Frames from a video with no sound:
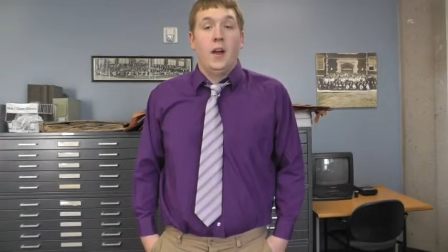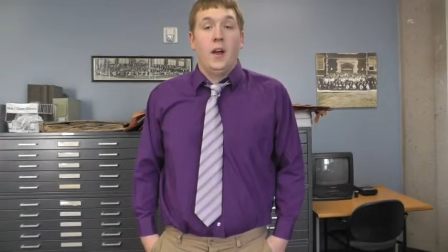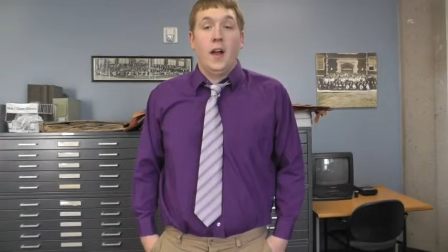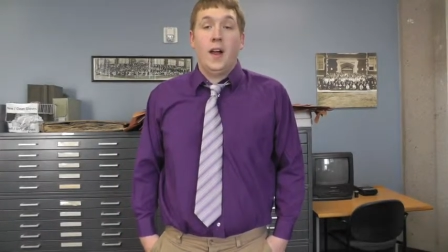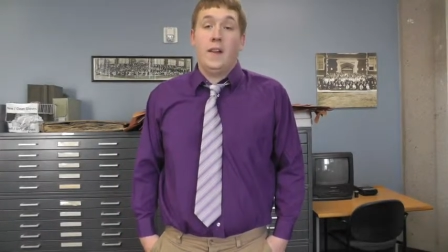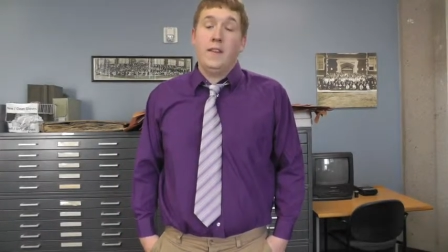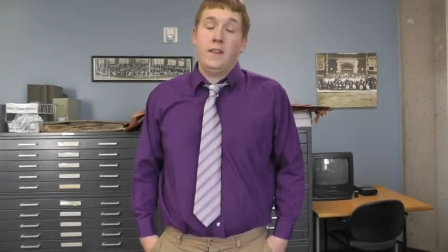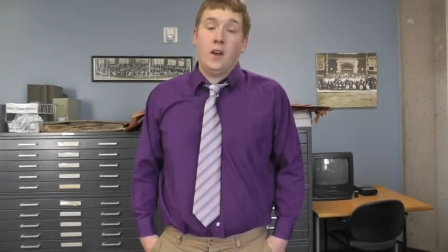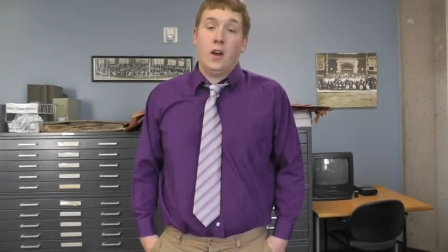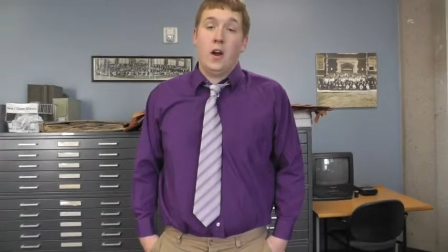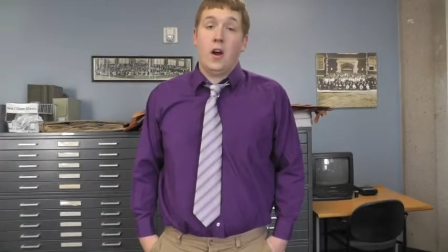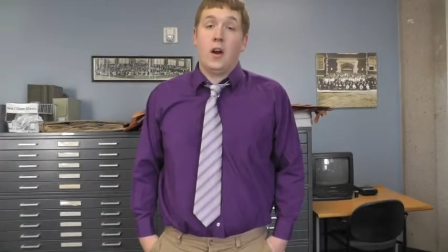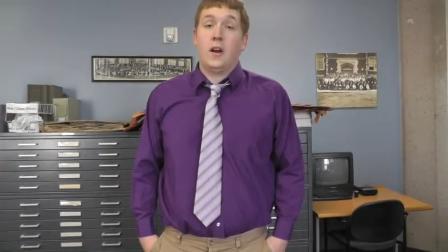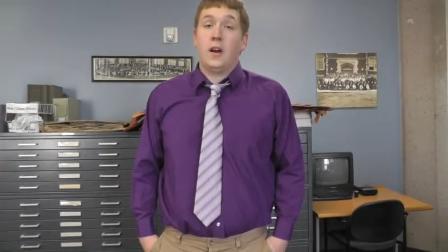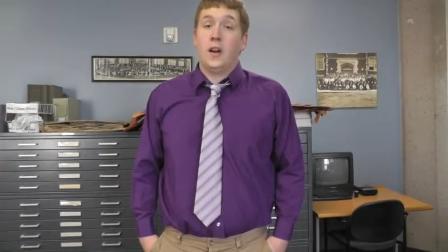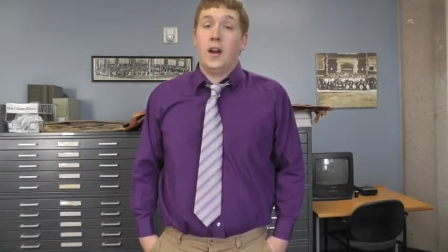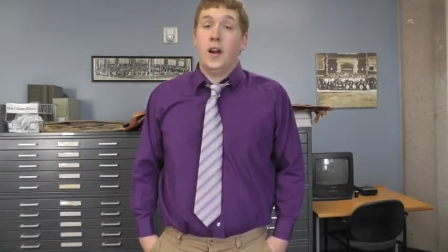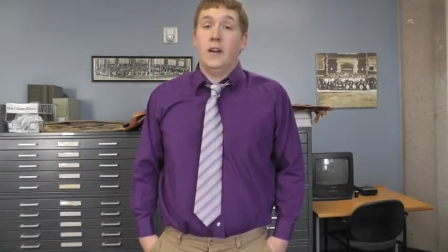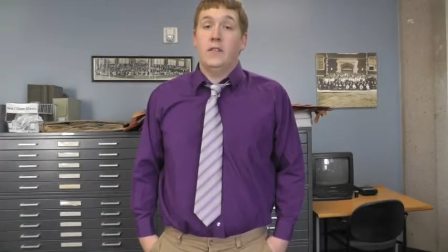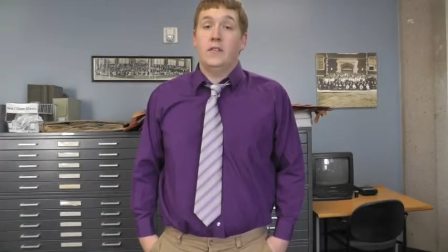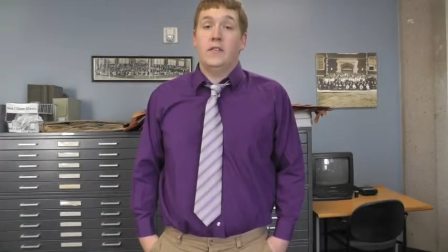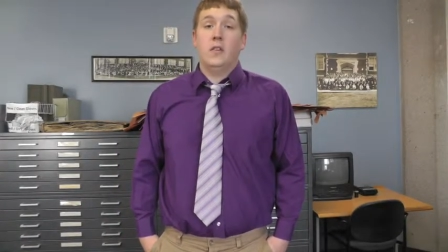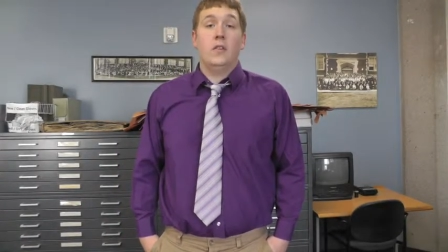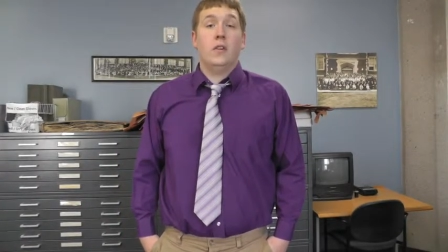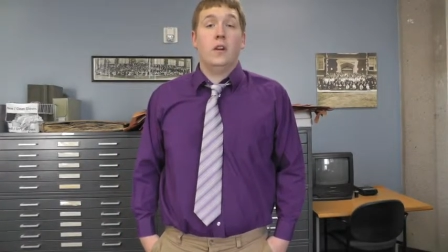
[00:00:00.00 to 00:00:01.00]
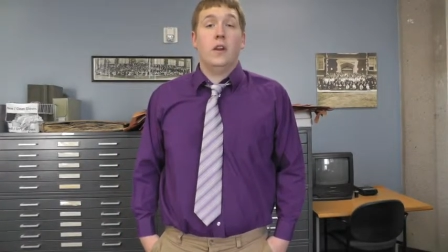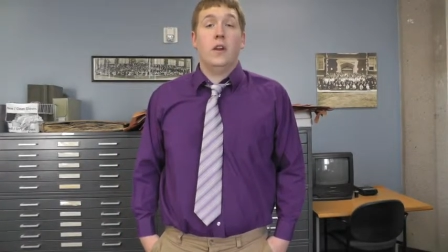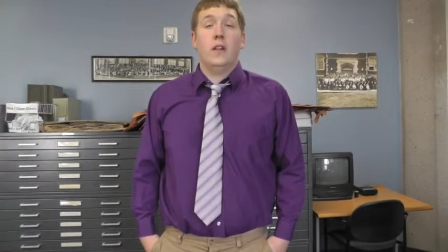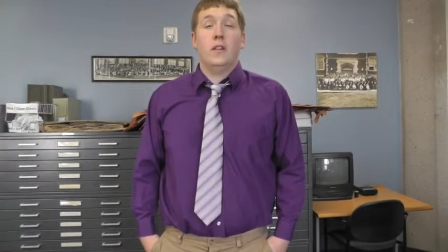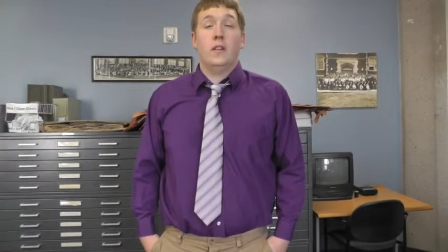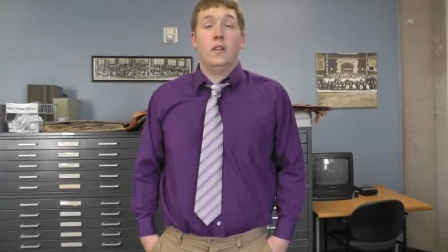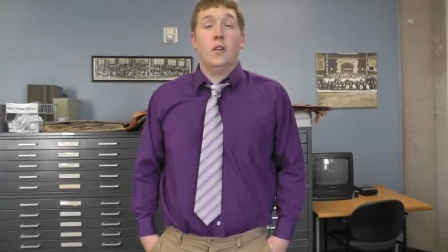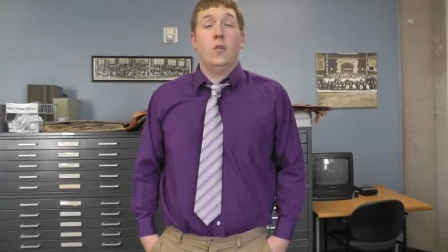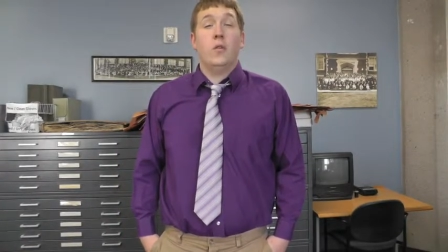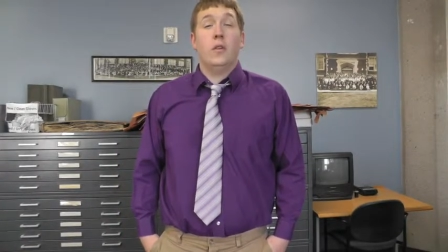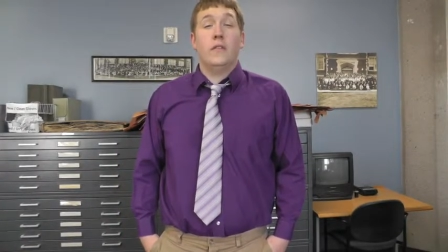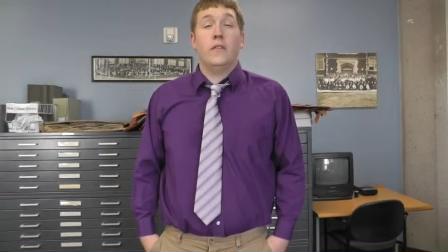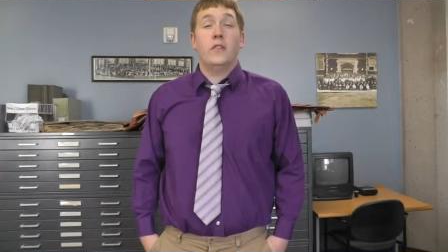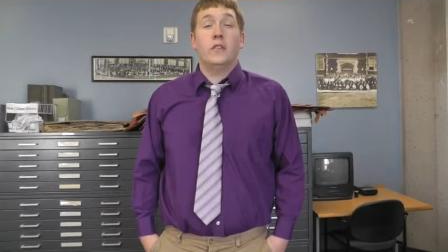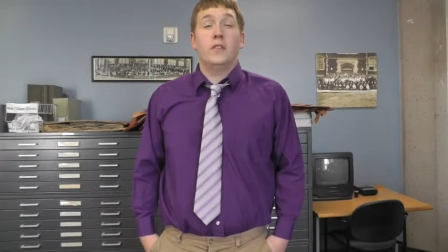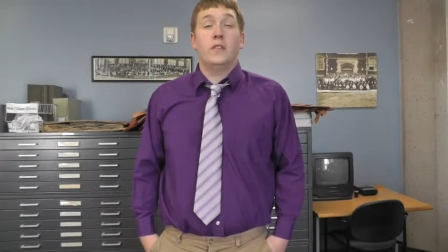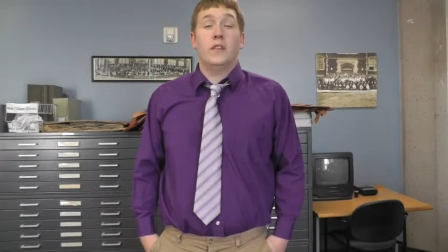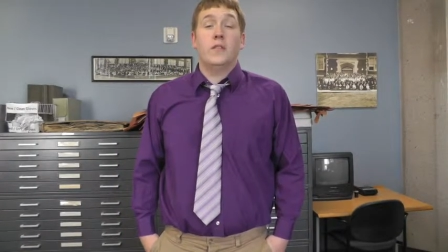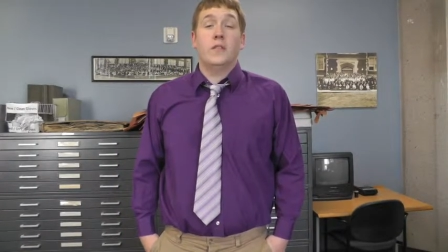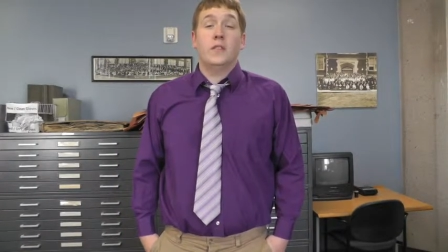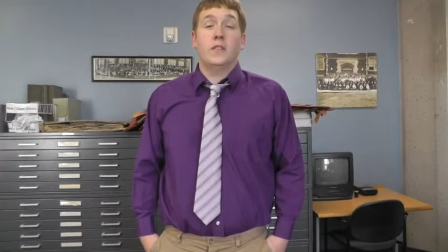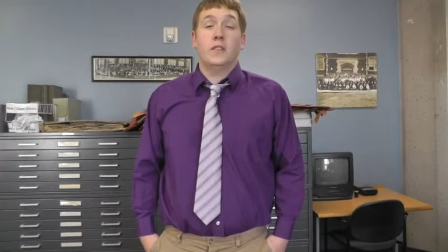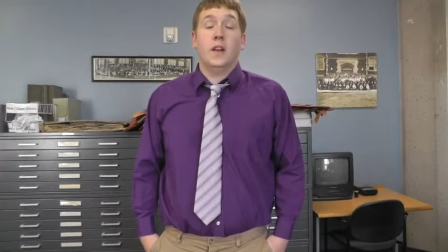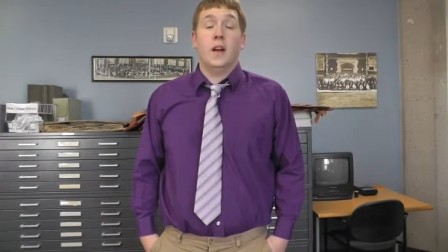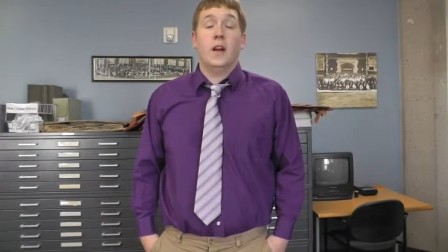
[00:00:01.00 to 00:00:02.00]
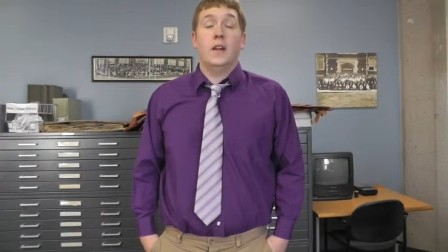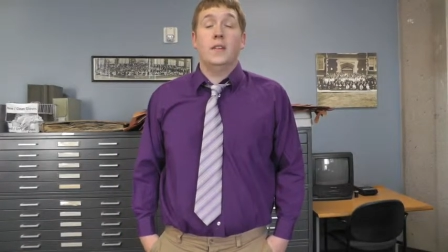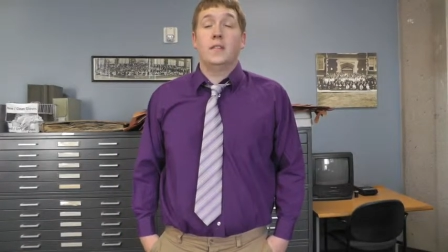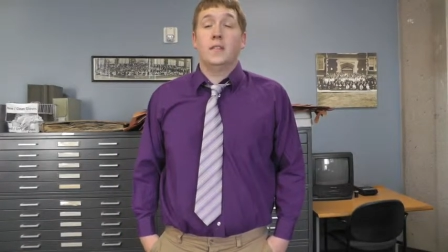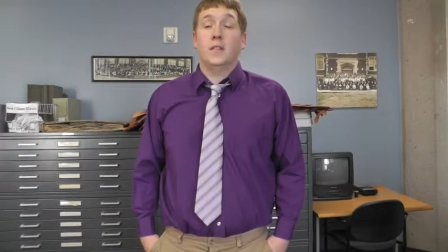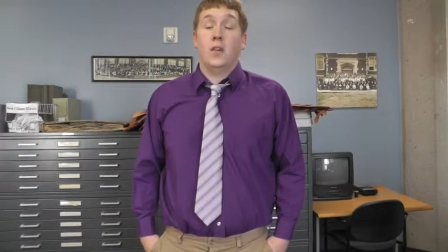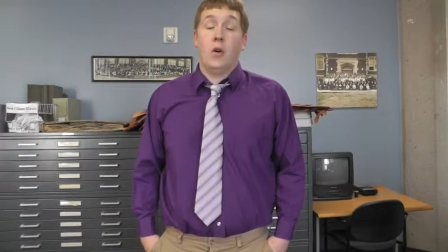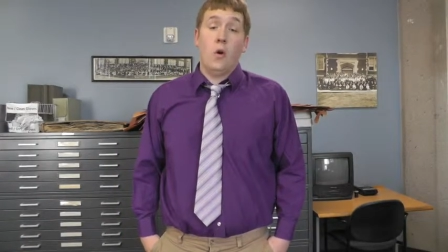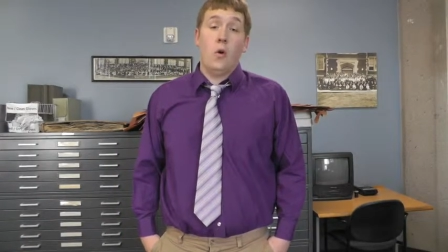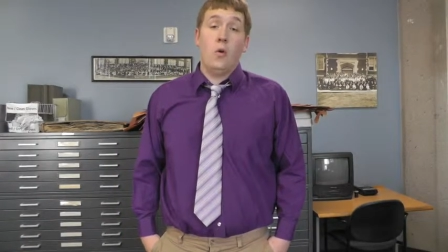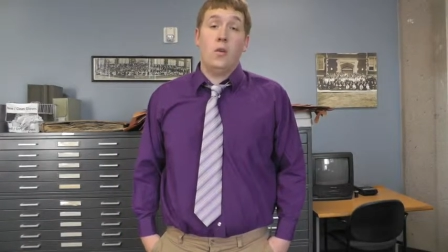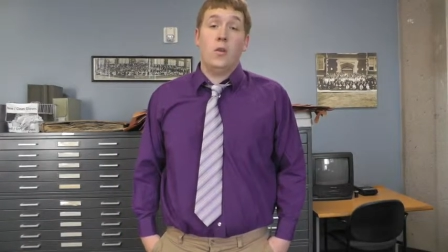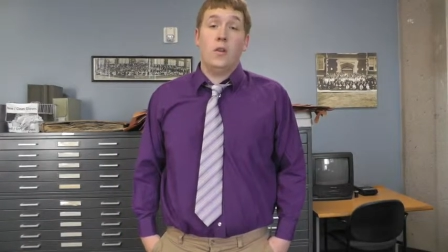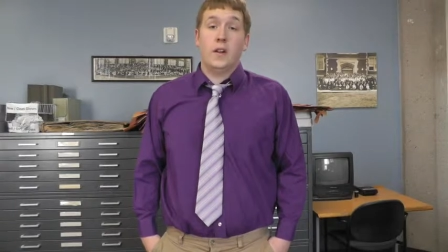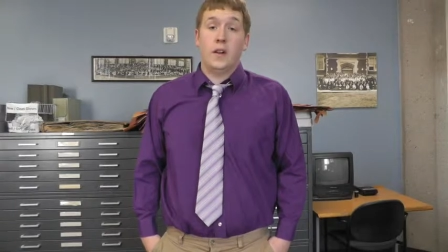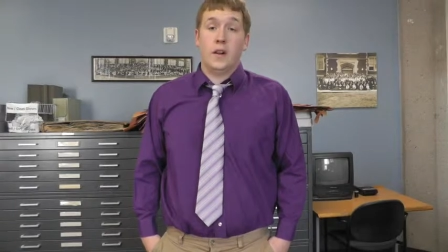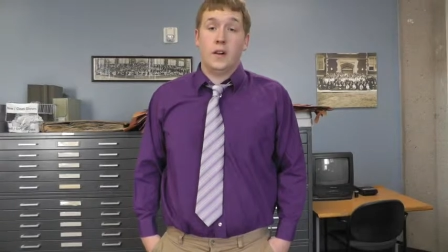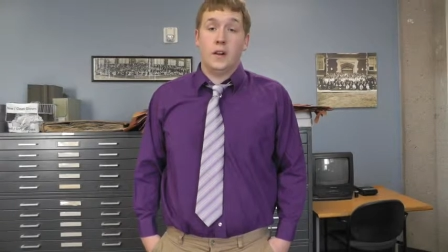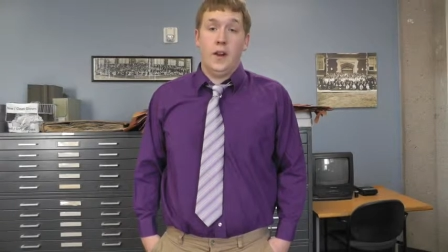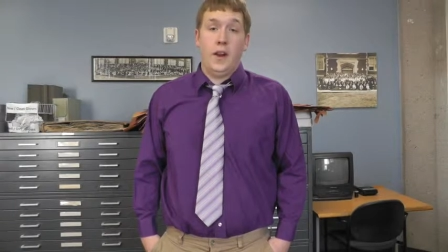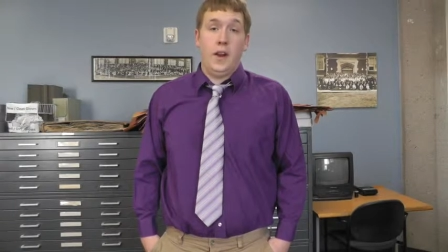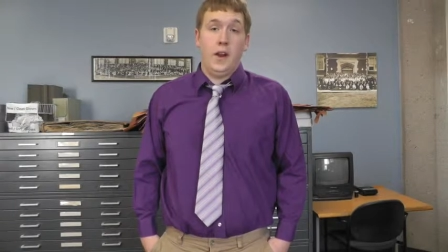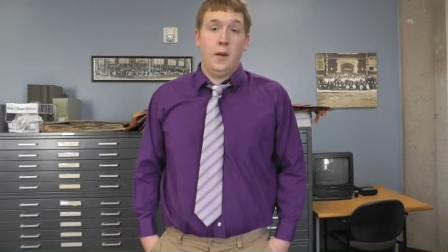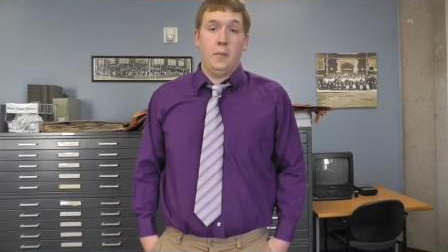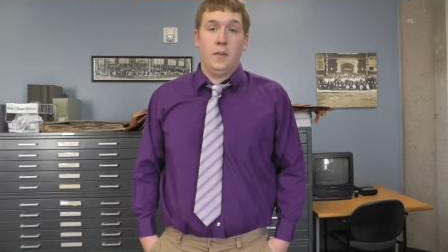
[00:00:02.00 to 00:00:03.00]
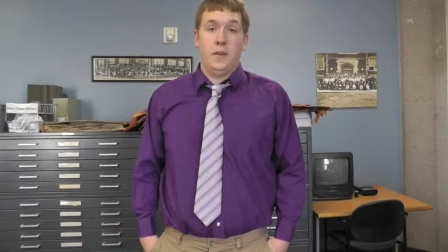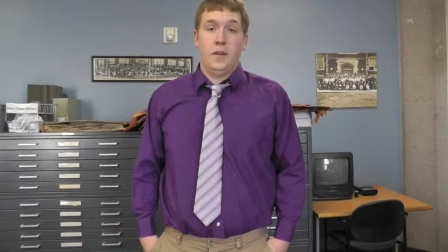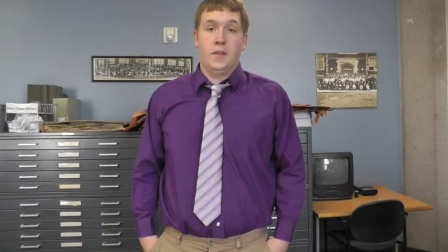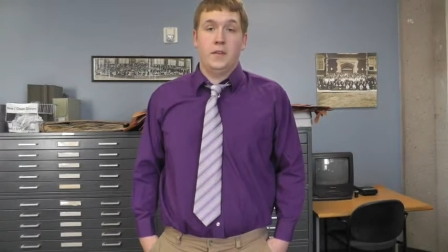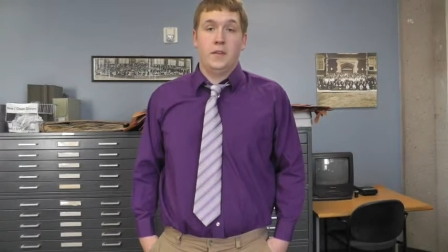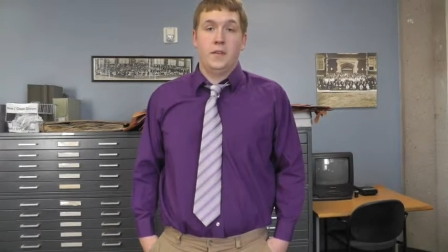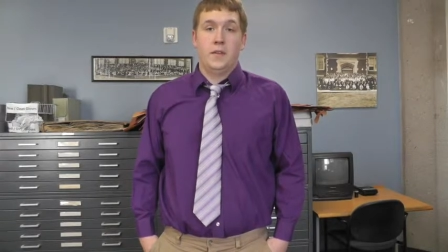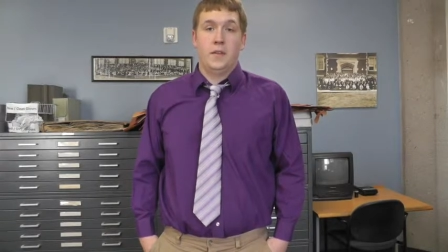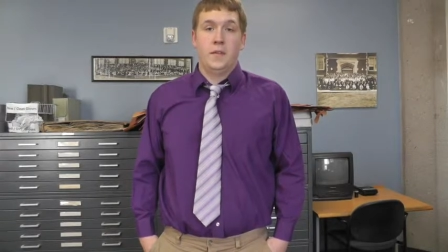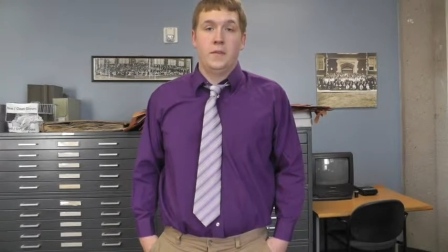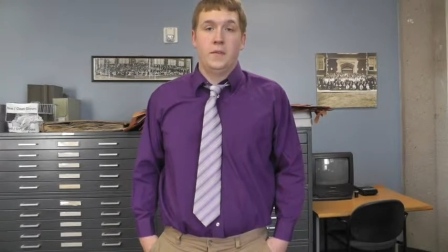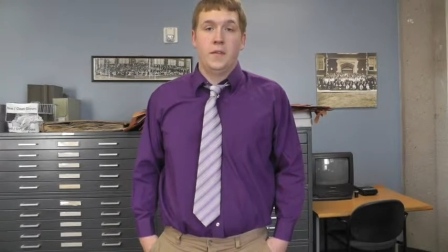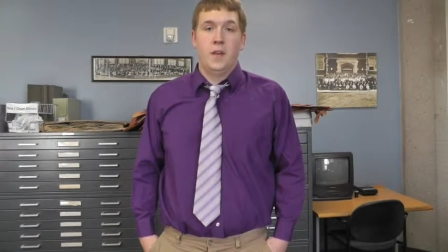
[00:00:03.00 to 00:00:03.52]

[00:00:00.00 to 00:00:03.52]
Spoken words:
in the archives located in the University of Wisconsin-Eau Claire campus.